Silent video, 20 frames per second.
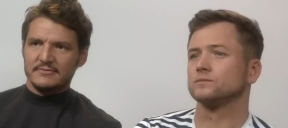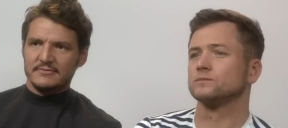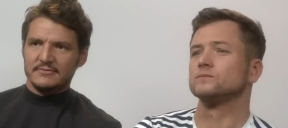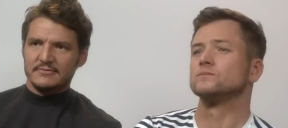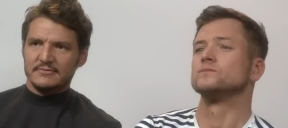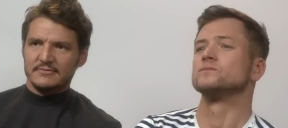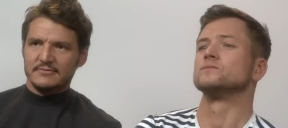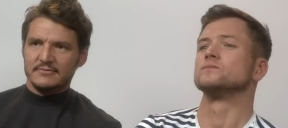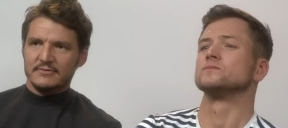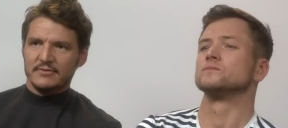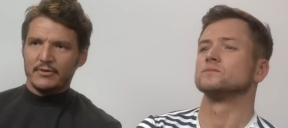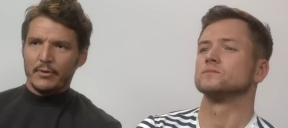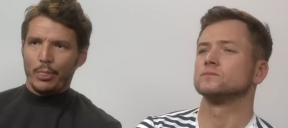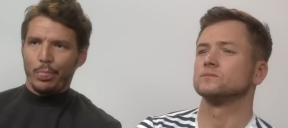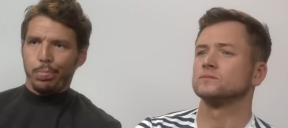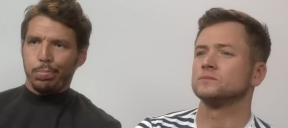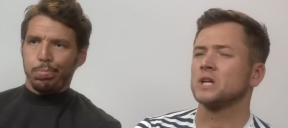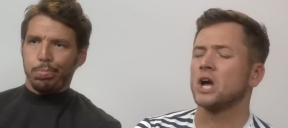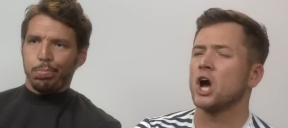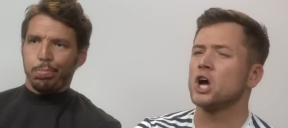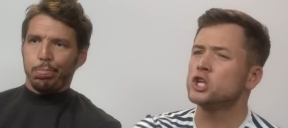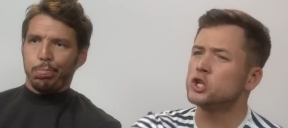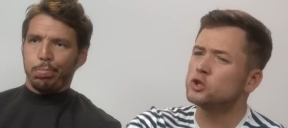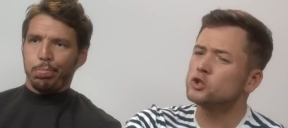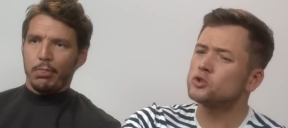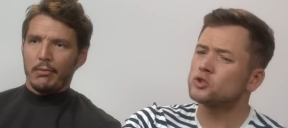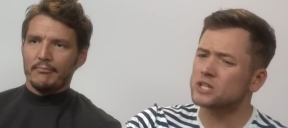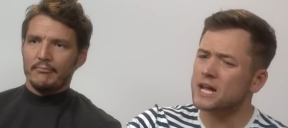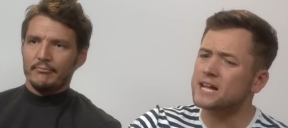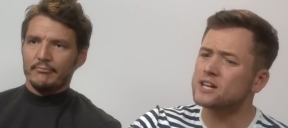Speaker 1: for me mm. too. Are Yeah.
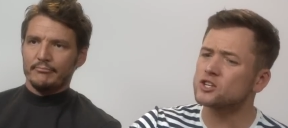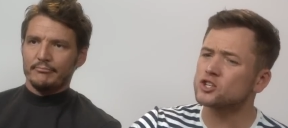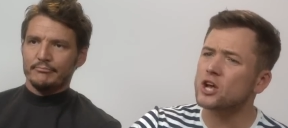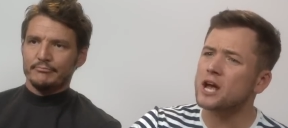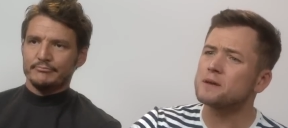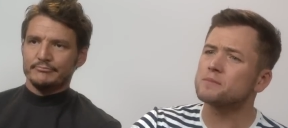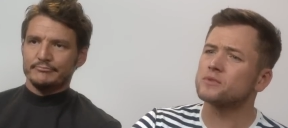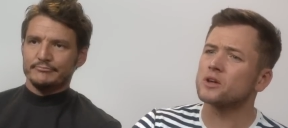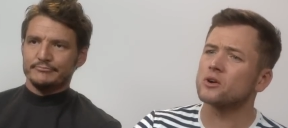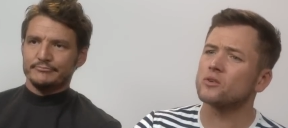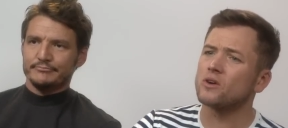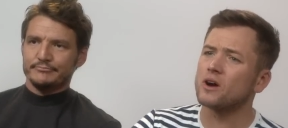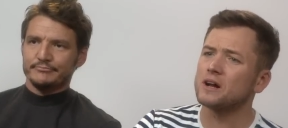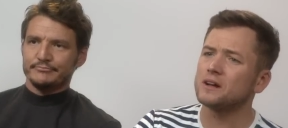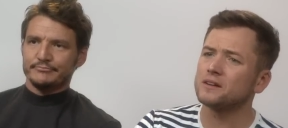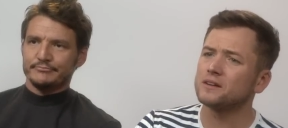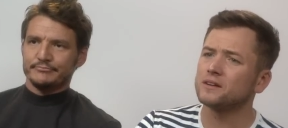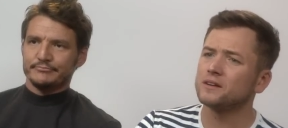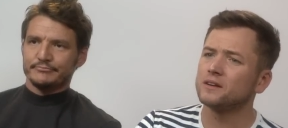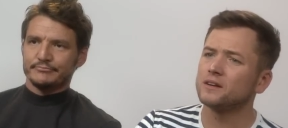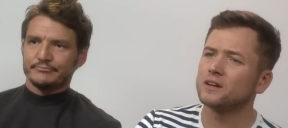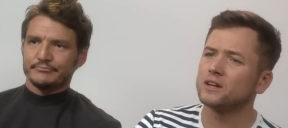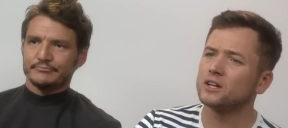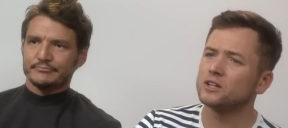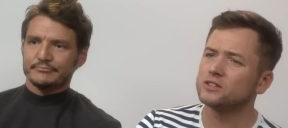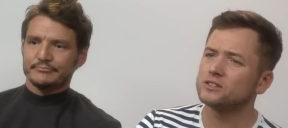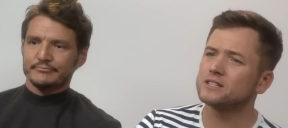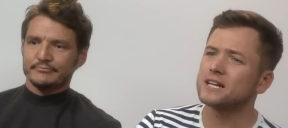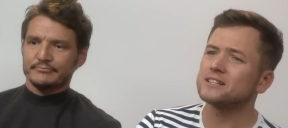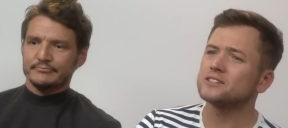you? You stay in shape though, right?
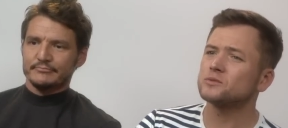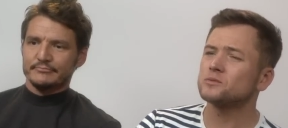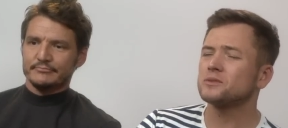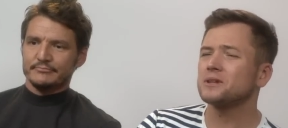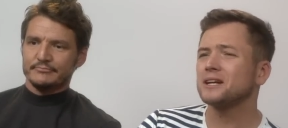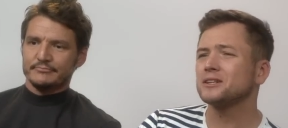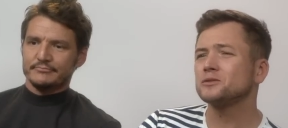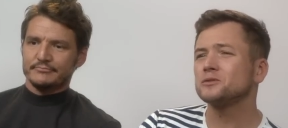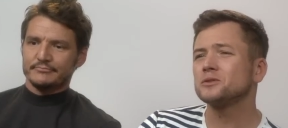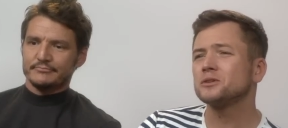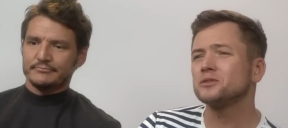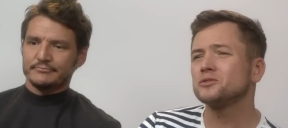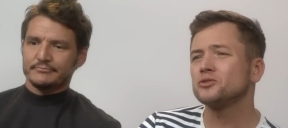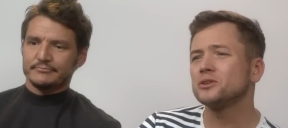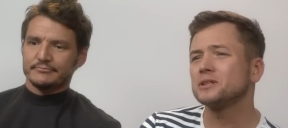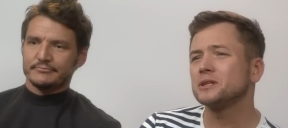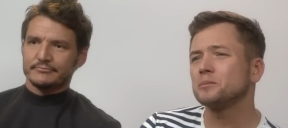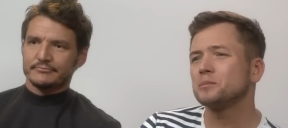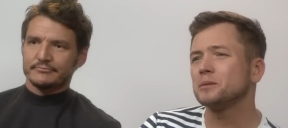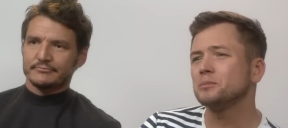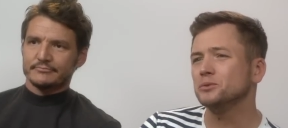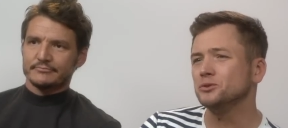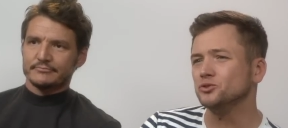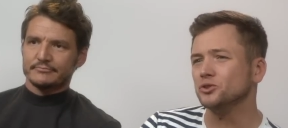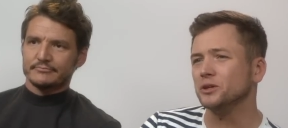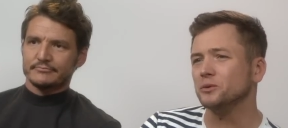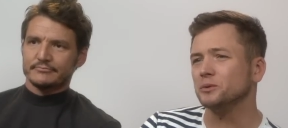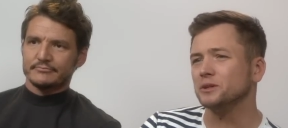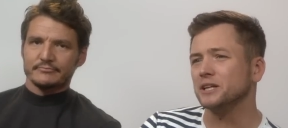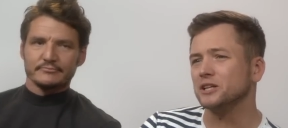That's that's the drink that people
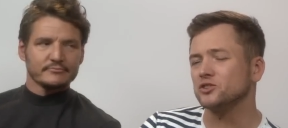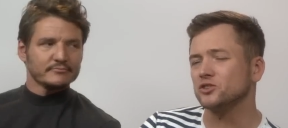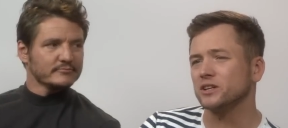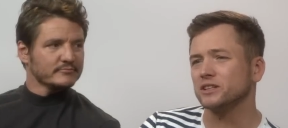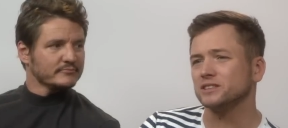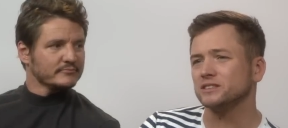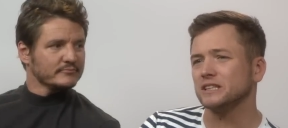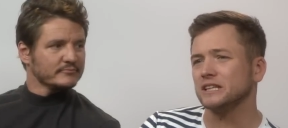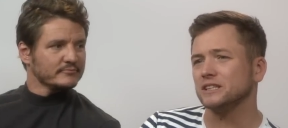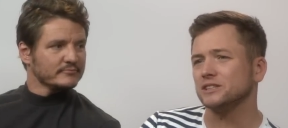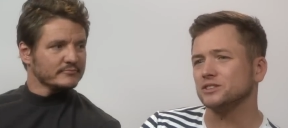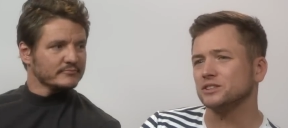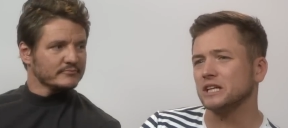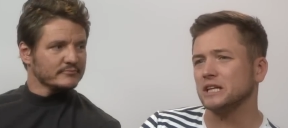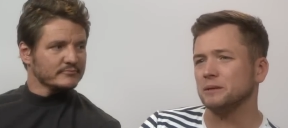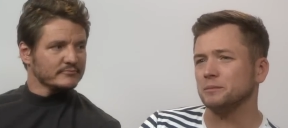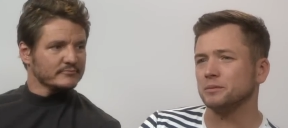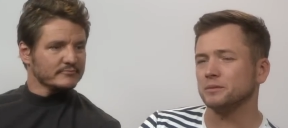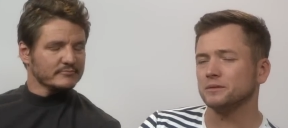drink, drink when they're trying to stay in shape.